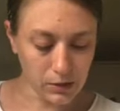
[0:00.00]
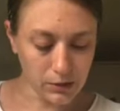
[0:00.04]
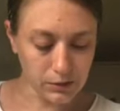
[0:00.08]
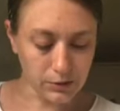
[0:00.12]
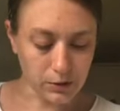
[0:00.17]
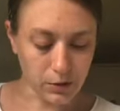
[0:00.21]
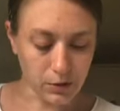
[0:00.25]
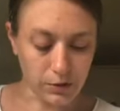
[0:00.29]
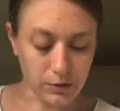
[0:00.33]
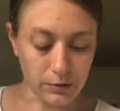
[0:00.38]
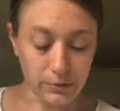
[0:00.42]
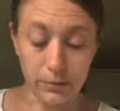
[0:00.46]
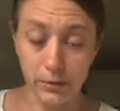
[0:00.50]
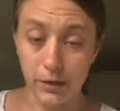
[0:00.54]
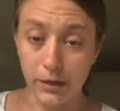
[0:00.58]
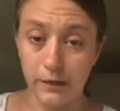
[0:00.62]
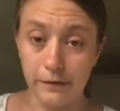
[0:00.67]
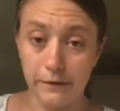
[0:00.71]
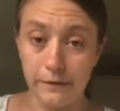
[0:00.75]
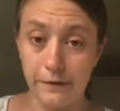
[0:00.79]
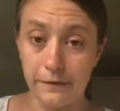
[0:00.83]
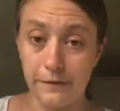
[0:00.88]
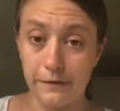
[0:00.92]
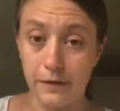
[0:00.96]
So
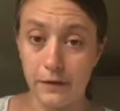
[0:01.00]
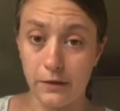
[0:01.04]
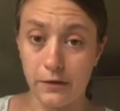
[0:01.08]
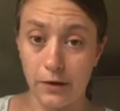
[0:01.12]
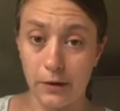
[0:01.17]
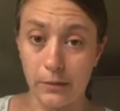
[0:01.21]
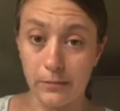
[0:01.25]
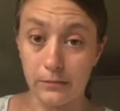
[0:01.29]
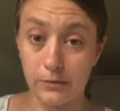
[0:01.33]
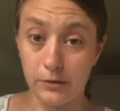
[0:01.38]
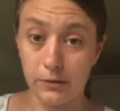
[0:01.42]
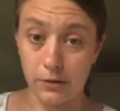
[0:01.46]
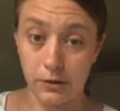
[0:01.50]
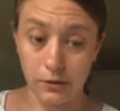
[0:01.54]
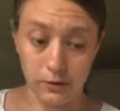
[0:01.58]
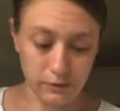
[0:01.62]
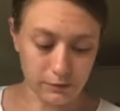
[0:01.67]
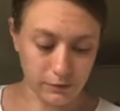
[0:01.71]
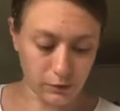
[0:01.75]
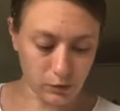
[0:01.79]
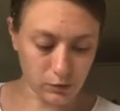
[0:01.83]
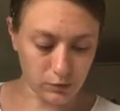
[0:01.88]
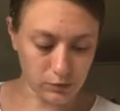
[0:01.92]
50 grams of